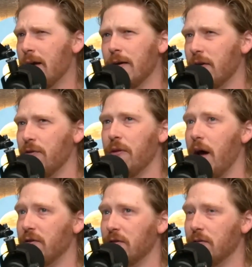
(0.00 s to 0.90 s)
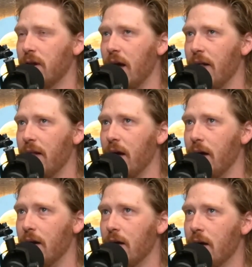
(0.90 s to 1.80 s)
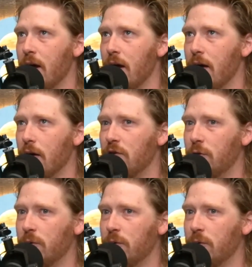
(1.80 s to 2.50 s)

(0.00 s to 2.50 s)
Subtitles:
it's like 2000, and then 2